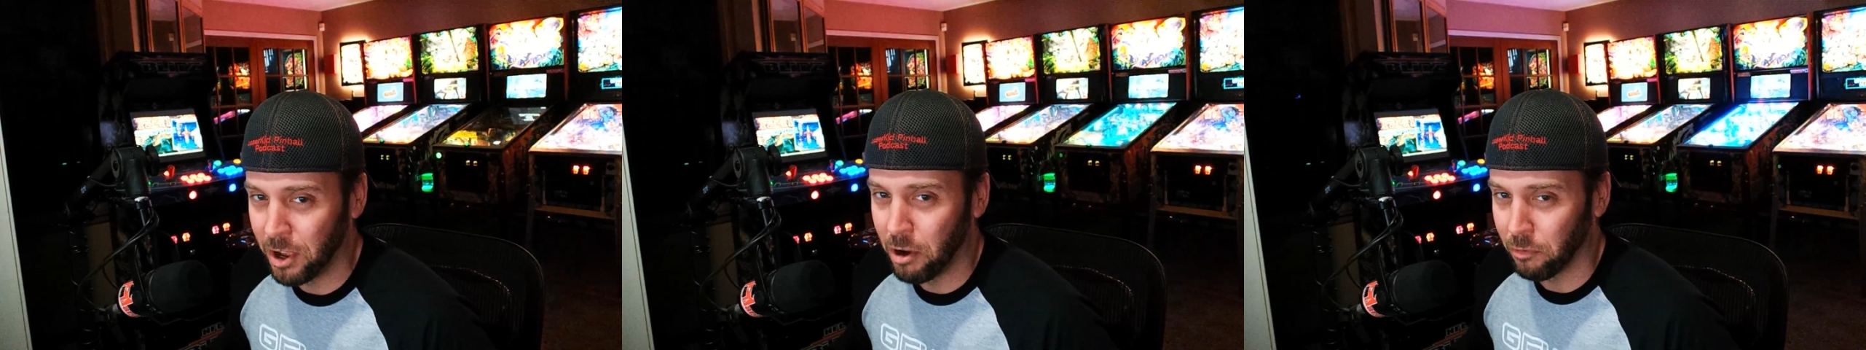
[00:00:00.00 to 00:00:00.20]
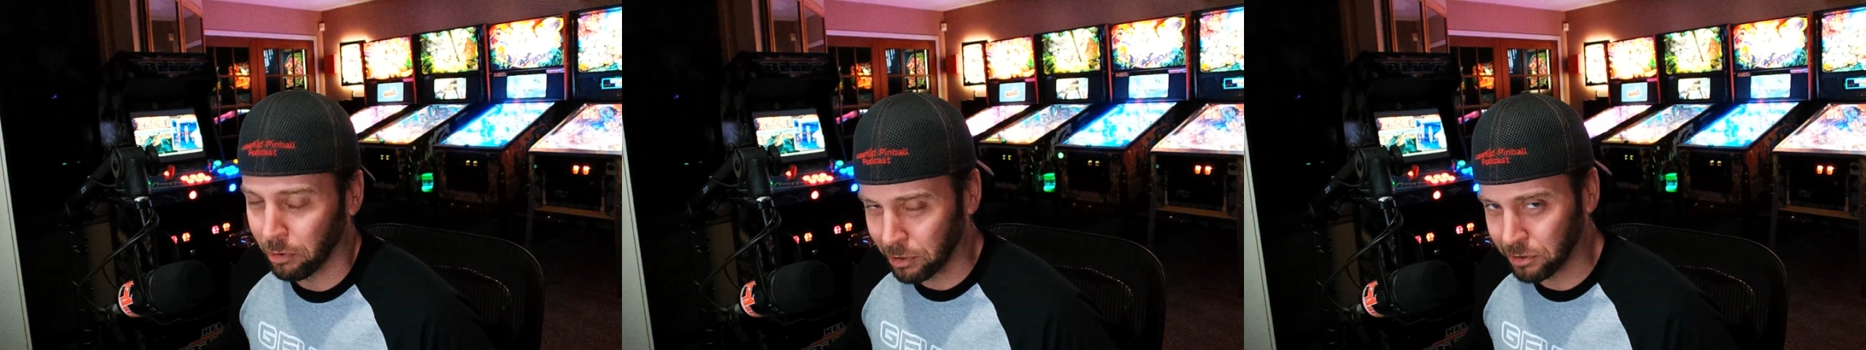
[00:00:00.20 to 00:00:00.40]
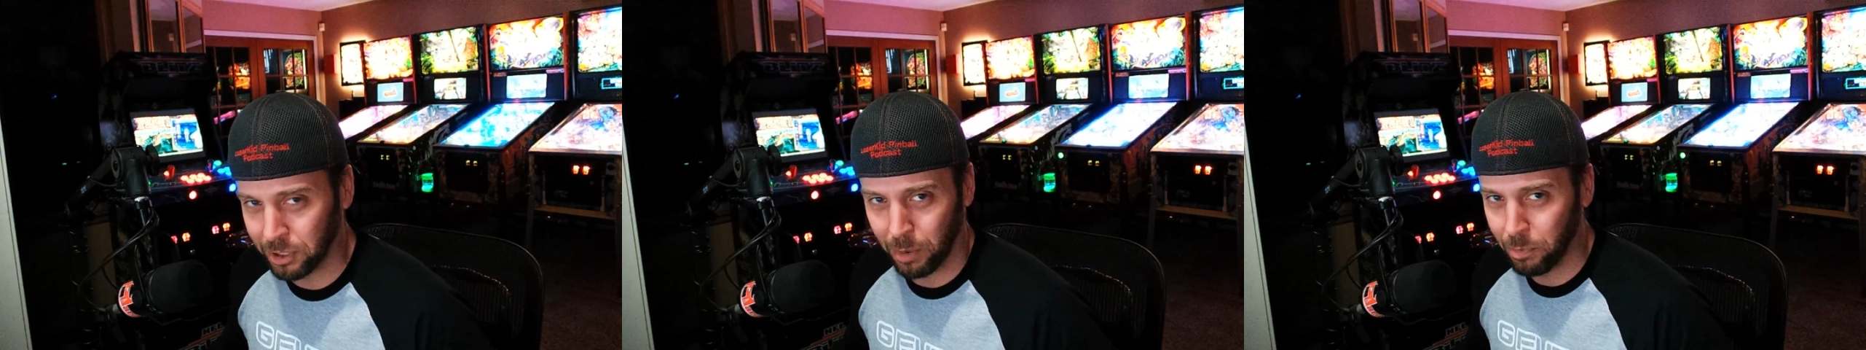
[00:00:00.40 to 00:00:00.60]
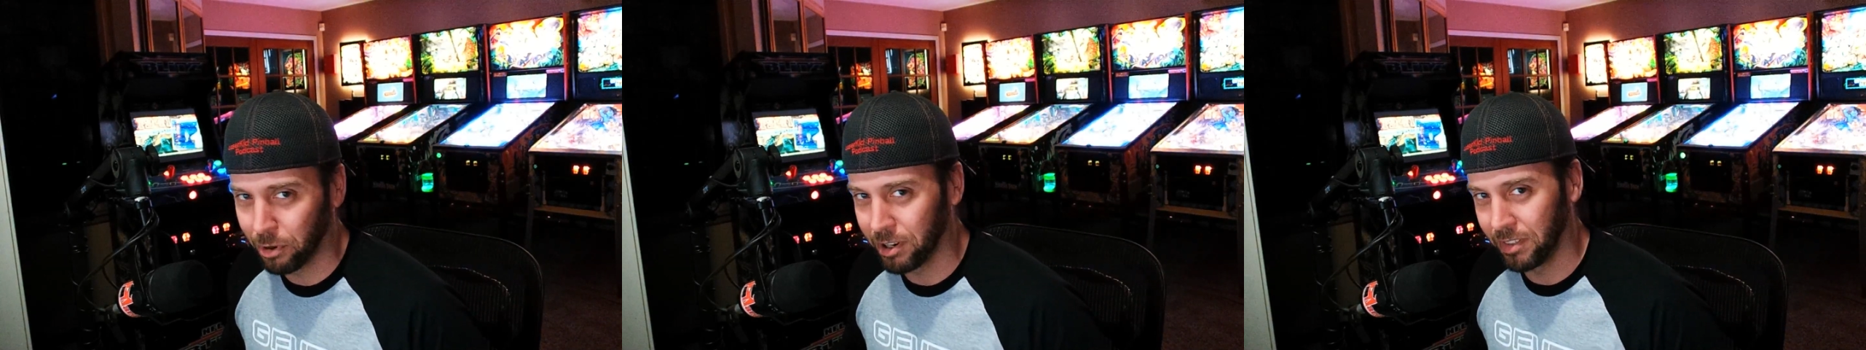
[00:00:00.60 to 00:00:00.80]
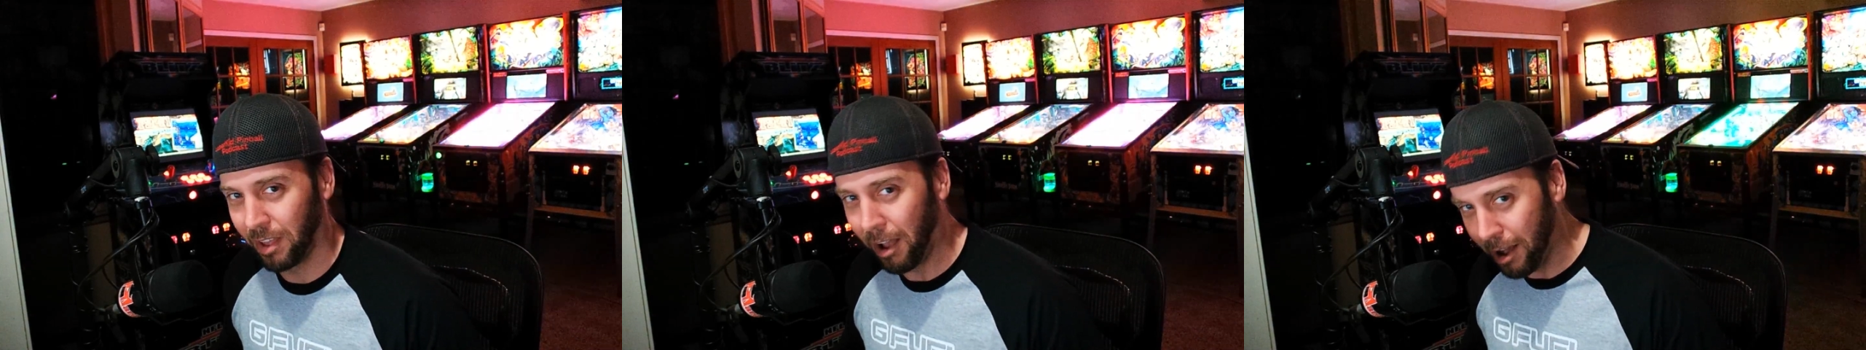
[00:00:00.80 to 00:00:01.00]
for someone
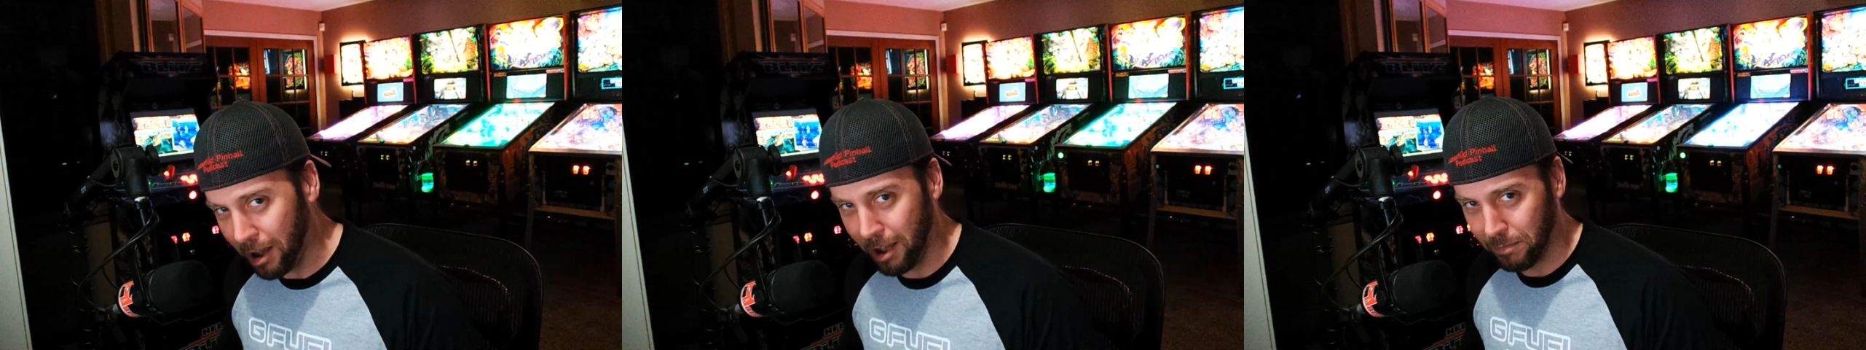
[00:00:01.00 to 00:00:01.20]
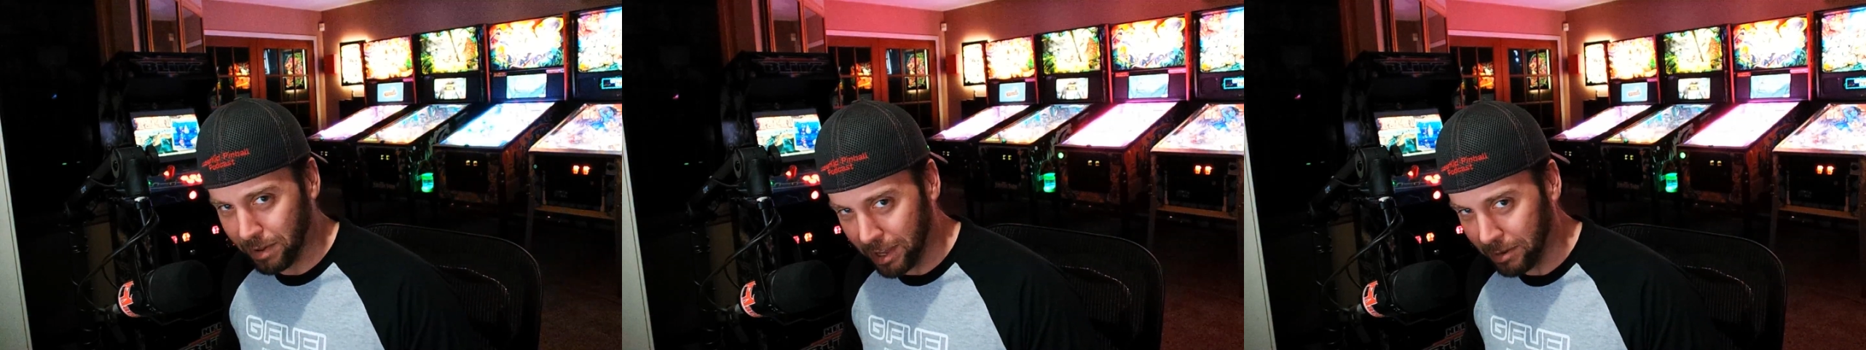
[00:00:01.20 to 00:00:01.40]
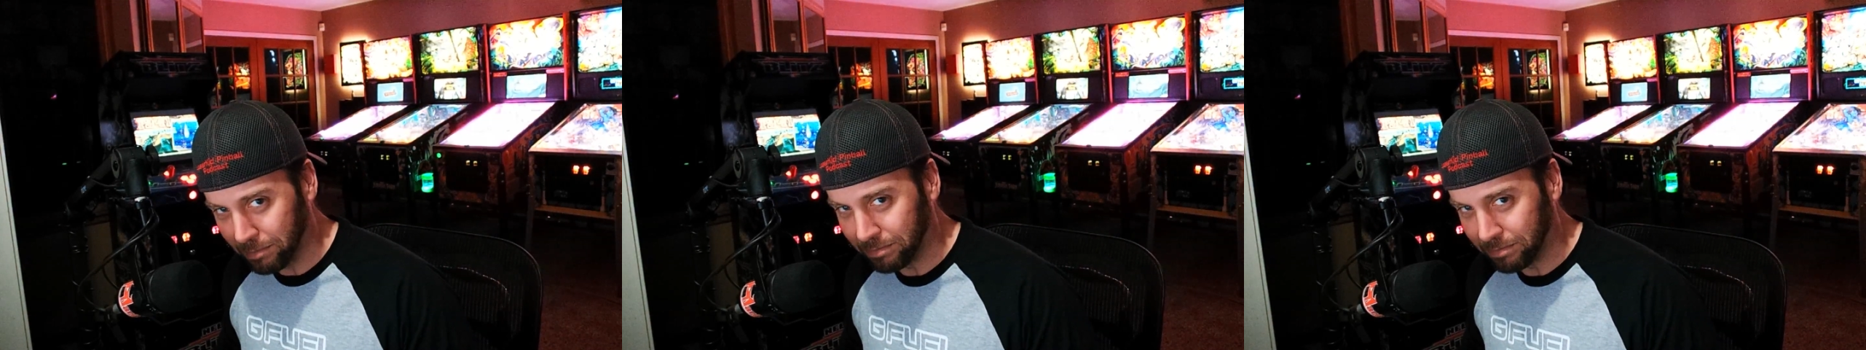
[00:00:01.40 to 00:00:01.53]
in the hobby.